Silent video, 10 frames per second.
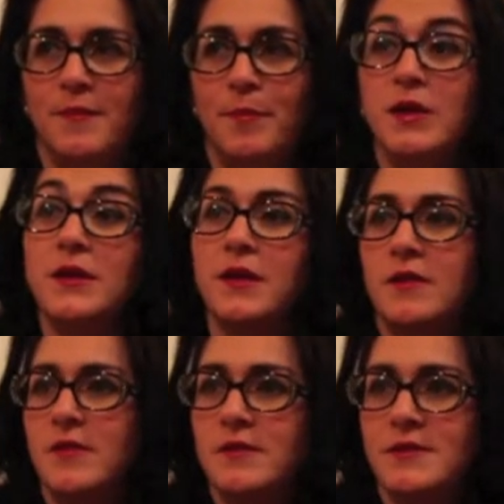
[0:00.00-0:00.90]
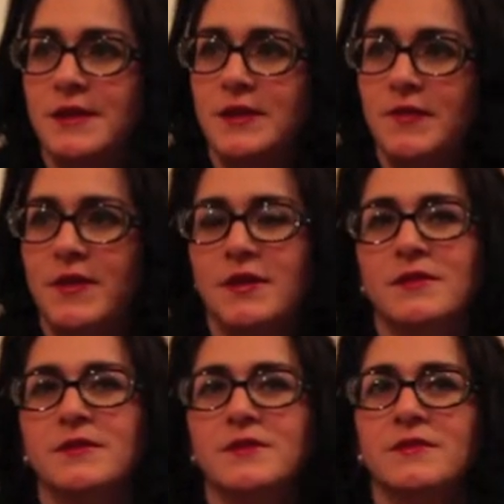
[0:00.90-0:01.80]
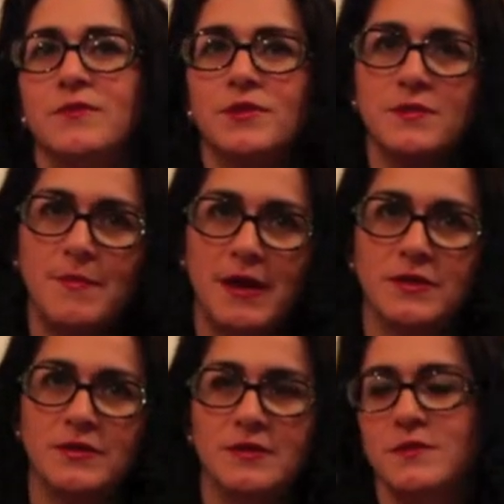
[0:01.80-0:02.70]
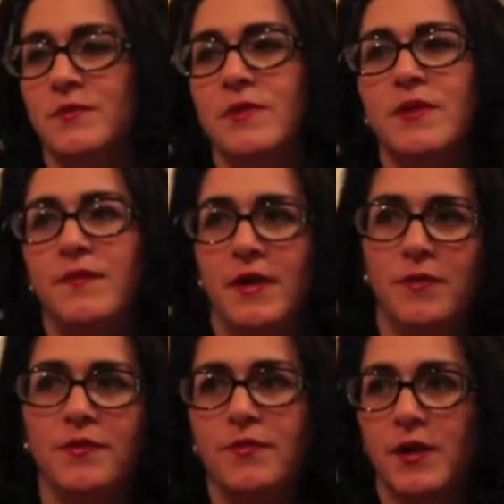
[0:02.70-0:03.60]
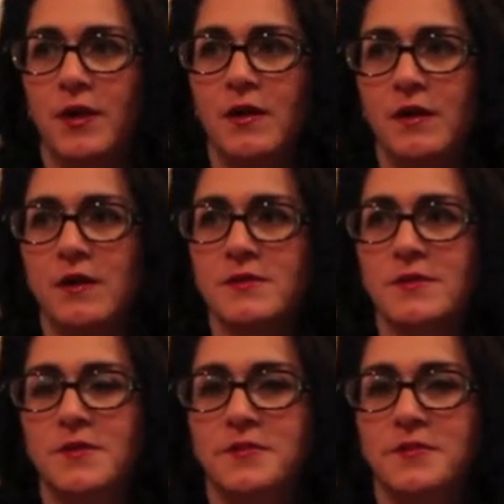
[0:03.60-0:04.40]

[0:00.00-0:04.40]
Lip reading: political significance, which matches what Raphael was working on also.